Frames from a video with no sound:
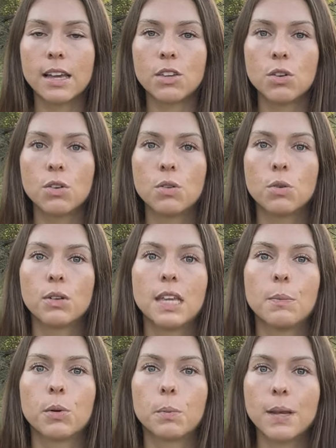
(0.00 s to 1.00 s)
you
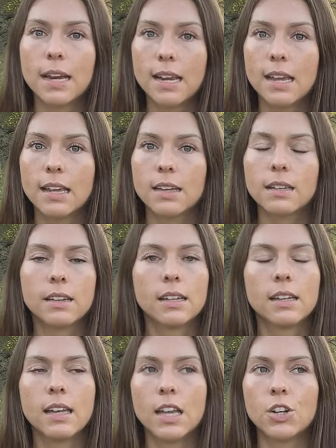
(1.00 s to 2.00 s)
keep repeating
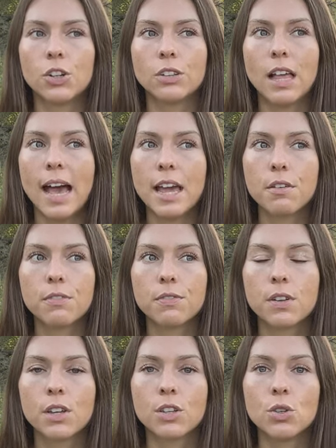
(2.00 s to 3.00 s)
in your life,
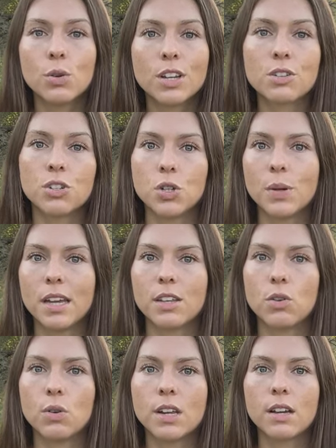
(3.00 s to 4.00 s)
you can do it.
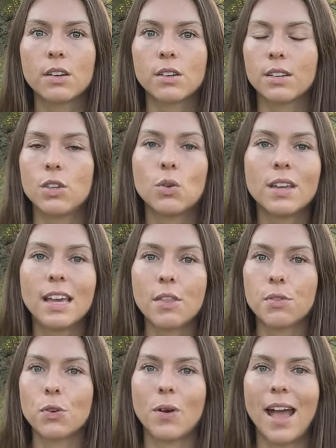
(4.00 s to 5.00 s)
You can You can get
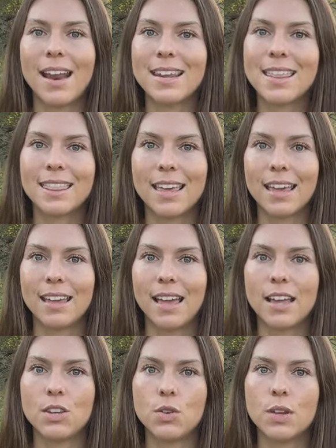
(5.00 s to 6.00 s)
through anything,
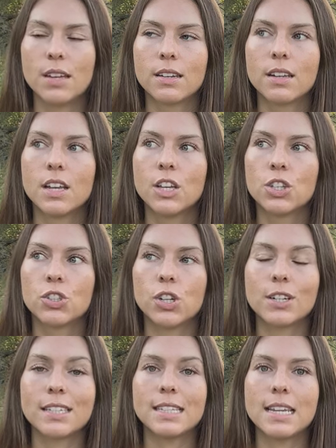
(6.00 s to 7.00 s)
and you can
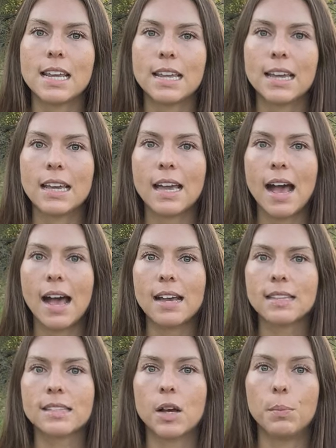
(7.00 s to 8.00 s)
start seeing it
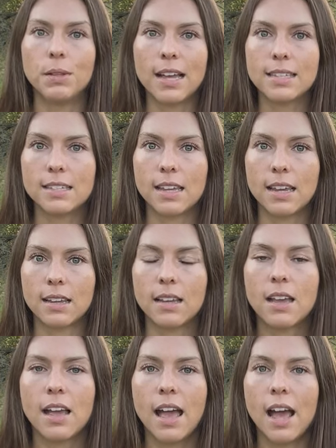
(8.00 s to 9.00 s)
as a blessing.
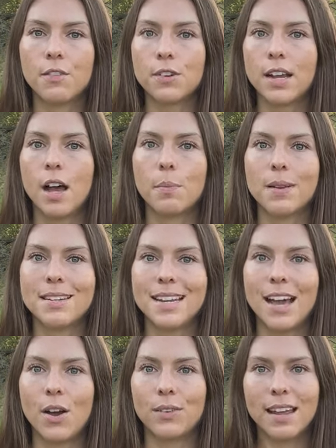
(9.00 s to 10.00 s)
Every up and
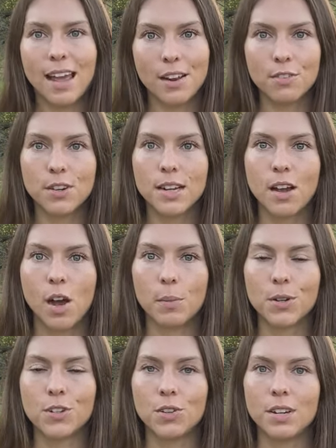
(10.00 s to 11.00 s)
down, every
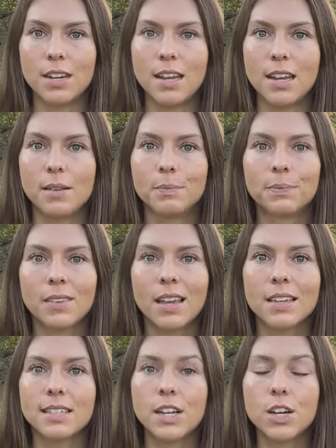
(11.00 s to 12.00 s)
opportunity
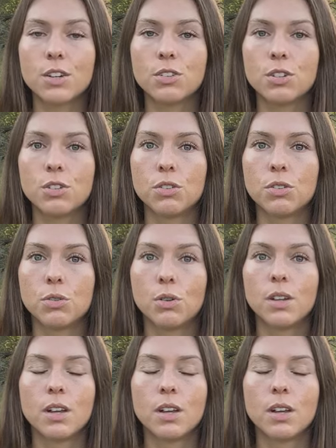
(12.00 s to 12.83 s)
is here to